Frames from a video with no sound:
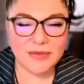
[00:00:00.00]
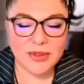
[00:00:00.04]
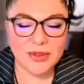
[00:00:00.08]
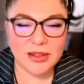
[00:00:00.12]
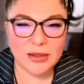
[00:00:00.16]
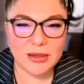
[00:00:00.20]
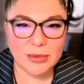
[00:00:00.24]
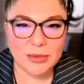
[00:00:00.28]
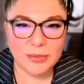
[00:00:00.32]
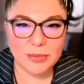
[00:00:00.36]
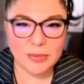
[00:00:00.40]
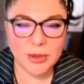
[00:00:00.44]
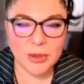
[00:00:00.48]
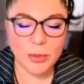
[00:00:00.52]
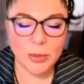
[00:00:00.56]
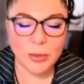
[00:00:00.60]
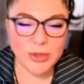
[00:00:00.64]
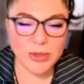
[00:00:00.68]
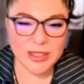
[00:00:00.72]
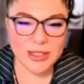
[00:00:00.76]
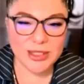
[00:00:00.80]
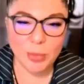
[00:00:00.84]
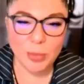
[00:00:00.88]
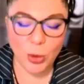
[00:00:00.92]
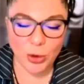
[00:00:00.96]
the most
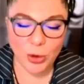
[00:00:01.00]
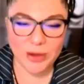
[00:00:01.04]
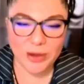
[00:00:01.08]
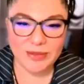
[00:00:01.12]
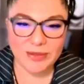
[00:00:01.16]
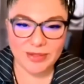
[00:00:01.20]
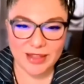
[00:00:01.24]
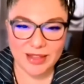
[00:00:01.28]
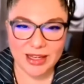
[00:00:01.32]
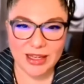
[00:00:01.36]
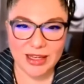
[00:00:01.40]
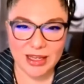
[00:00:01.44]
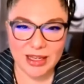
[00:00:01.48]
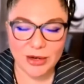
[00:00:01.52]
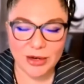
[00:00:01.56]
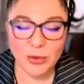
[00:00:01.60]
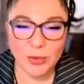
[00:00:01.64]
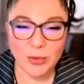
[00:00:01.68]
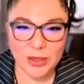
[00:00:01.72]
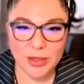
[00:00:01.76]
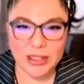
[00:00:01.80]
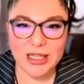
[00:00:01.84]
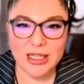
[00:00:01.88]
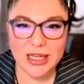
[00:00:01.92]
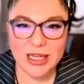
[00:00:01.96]
important thing here
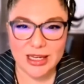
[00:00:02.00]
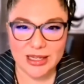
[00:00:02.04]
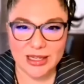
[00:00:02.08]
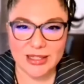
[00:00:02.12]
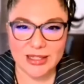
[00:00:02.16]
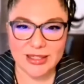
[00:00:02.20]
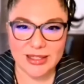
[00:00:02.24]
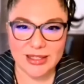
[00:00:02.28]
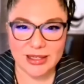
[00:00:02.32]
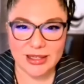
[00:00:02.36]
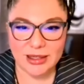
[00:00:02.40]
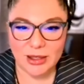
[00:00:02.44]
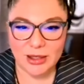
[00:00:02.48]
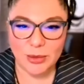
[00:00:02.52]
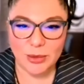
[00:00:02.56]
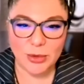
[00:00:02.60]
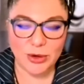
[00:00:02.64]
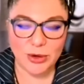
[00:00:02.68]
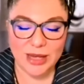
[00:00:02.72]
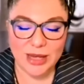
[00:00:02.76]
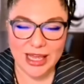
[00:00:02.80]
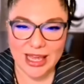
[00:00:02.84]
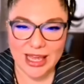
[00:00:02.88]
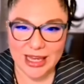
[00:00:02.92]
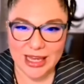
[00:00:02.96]
really is the
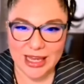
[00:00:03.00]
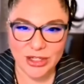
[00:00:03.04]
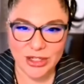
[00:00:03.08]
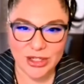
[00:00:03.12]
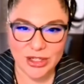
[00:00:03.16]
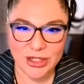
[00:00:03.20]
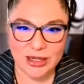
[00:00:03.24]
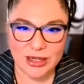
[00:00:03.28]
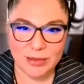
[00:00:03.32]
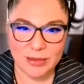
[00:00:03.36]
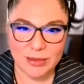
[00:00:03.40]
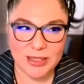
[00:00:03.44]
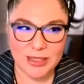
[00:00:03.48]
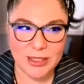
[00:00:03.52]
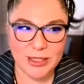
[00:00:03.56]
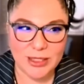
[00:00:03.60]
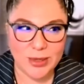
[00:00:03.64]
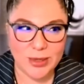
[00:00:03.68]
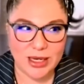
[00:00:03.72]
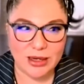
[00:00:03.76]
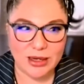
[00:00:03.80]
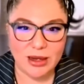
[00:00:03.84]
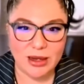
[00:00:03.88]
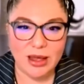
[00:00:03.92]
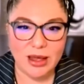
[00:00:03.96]
communication
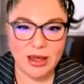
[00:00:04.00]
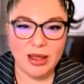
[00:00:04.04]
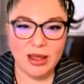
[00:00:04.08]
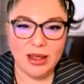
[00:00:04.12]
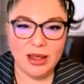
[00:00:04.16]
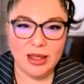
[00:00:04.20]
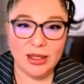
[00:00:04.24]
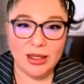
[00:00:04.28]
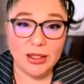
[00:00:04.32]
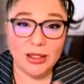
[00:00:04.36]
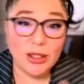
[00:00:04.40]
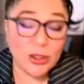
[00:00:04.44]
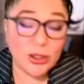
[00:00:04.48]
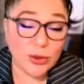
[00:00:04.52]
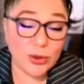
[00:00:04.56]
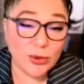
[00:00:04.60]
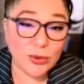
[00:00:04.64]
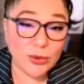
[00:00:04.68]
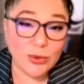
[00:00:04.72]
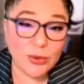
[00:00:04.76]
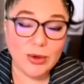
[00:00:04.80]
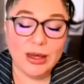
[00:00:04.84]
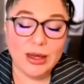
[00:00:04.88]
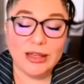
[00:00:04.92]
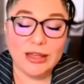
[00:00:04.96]
between
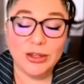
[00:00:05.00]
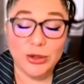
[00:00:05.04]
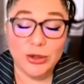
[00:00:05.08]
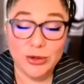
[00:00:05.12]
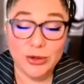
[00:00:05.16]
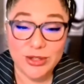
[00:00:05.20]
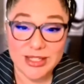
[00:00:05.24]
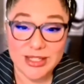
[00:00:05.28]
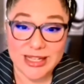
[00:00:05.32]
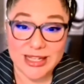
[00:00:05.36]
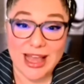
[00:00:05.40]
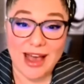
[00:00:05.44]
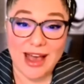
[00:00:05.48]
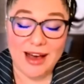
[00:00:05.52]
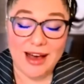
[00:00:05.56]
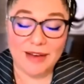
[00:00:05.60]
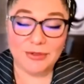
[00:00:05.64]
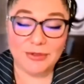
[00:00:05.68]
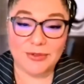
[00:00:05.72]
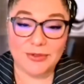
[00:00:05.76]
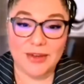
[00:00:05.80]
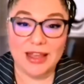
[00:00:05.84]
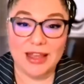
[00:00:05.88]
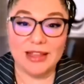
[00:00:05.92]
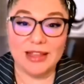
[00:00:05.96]
you, your staff,
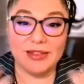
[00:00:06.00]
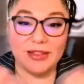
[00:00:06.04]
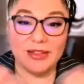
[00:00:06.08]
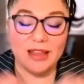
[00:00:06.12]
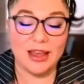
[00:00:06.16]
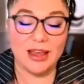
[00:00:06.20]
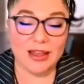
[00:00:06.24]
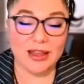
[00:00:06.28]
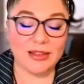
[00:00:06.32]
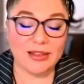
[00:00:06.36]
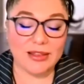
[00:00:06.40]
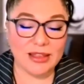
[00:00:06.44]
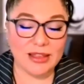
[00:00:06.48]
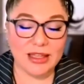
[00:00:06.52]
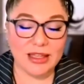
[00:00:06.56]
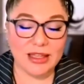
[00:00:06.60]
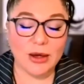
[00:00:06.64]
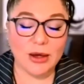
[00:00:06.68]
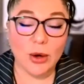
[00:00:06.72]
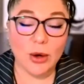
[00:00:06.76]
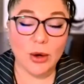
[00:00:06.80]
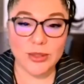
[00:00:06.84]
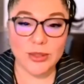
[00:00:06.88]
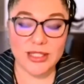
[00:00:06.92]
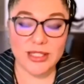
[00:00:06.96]
and the
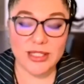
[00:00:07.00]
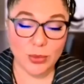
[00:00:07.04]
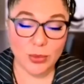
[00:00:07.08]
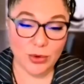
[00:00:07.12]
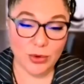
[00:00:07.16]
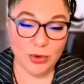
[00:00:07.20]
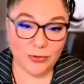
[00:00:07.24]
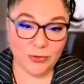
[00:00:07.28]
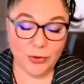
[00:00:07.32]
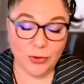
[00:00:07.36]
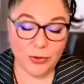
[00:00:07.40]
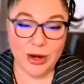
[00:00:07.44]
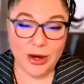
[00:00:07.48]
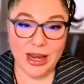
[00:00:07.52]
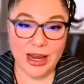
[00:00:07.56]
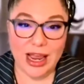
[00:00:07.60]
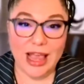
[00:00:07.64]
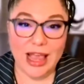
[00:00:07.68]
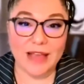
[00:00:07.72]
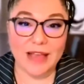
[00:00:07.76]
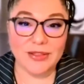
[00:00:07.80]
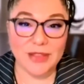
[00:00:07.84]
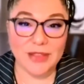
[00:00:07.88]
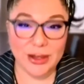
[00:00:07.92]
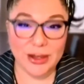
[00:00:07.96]
OD referring
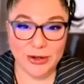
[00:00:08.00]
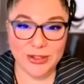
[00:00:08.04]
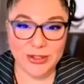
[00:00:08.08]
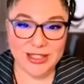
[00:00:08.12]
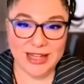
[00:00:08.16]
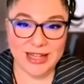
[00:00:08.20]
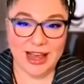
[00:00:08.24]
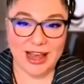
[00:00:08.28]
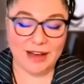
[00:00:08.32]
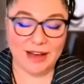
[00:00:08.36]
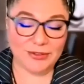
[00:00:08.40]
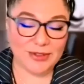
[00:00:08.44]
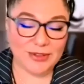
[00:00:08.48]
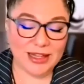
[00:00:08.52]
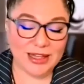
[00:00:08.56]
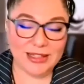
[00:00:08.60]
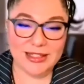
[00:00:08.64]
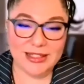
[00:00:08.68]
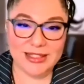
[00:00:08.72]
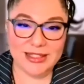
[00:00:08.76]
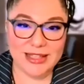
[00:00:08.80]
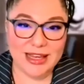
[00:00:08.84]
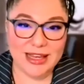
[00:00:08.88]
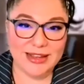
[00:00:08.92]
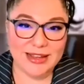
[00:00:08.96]
and their staff. That's
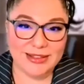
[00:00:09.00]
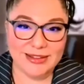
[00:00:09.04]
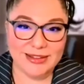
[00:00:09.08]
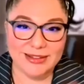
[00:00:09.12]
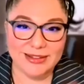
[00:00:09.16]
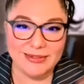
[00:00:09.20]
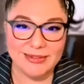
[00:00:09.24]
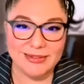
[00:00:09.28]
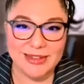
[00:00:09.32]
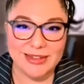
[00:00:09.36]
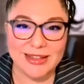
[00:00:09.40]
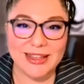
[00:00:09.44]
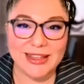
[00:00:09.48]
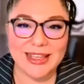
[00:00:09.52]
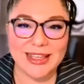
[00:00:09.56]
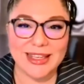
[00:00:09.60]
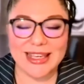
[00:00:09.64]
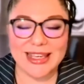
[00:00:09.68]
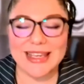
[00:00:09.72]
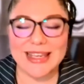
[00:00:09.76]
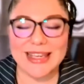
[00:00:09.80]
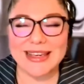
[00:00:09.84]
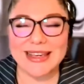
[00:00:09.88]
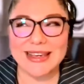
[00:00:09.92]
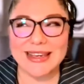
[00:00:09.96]
like the
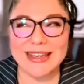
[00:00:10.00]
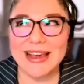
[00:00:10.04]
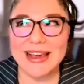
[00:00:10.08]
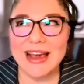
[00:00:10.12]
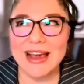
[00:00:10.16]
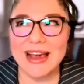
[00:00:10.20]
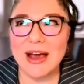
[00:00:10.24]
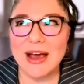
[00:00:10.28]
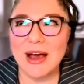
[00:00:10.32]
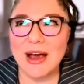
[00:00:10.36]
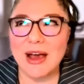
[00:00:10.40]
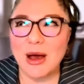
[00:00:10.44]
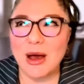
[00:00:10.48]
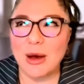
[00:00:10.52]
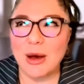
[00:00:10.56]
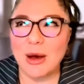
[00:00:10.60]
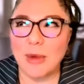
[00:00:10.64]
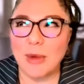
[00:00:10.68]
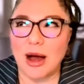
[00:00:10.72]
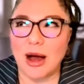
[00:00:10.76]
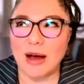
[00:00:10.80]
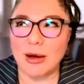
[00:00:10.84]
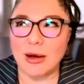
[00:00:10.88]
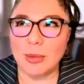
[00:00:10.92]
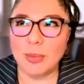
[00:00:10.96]
key
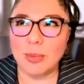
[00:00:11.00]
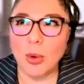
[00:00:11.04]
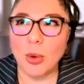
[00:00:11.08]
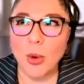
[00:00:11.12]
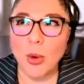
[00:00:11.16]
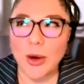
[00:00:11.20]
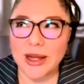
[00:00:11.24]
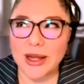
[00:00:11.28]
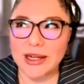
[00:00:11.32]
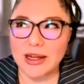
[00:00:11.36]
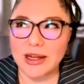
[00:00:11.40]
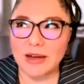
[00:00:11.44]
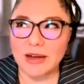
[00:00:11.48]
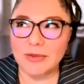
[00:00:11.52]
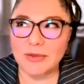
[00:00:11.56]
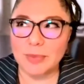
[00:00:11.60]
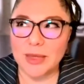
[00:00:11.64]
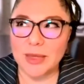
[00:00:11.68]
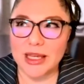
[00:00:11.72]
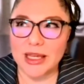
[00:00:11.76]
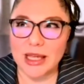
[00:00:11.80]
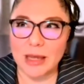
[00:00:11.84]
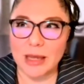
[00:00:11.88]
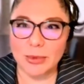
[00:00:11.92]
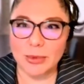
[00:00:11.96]
point of
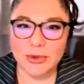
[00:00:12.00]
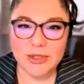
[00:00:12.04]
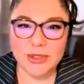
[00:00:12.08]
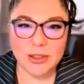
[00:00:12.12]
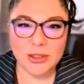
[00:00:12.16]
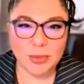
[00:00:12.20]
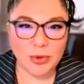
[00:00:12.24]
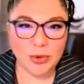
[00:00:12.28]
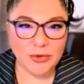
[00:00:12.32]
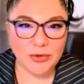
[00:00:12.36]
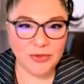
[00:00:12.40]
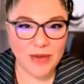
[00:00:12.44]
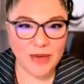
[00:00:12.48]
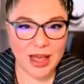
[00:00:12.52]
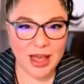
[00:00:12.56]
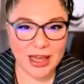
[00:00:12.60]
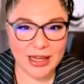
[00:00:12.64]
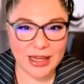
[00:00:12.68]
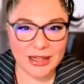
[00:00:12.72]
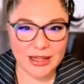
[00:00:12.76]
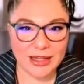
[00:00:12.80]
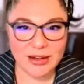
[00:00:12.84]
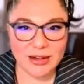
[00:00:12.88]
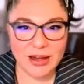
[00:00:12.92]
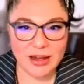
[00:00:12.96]
being able to provide
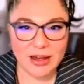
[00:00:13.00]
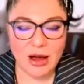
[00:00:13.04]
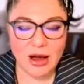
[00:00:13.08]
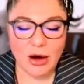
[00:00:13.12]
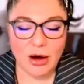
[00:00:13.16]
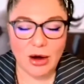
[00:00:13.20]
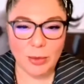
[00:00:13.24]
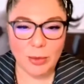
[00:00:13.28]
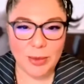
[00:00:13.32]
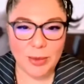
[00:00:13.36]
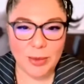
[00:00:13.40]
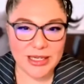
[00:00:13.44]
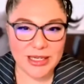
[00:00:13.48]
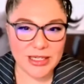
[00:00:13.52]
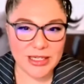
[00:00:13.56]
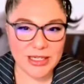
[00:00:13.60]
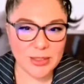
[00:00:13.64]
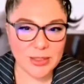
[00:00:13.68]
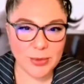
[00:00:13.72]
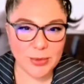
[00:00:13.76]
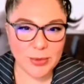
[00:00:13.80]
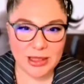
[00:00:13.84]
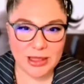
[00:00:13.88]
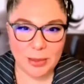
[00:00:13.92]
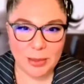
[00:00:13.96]
our patients
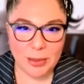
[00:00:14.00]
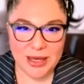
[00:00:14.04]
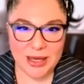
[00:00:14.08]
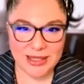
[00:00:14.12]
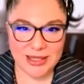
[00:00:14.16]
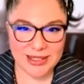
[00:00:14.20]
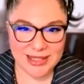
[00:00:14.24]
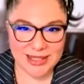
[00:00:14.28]
with the best